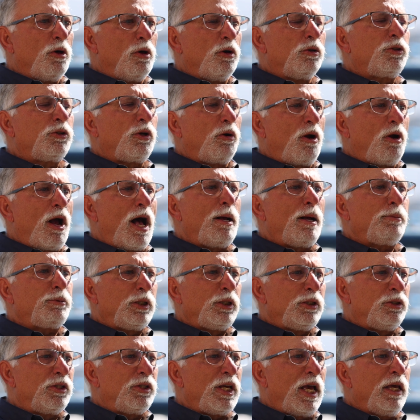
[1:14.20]
those are
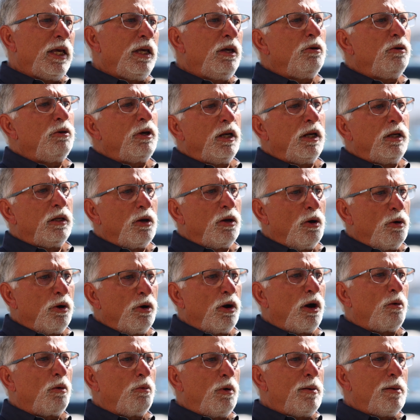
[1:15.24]
options that you can go to
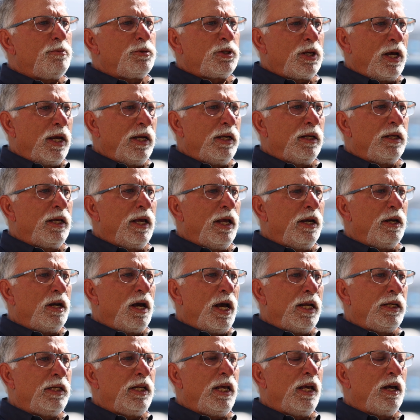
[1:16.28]
our website and get an
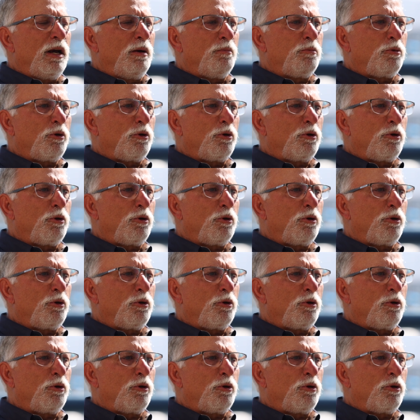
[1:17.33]
idea on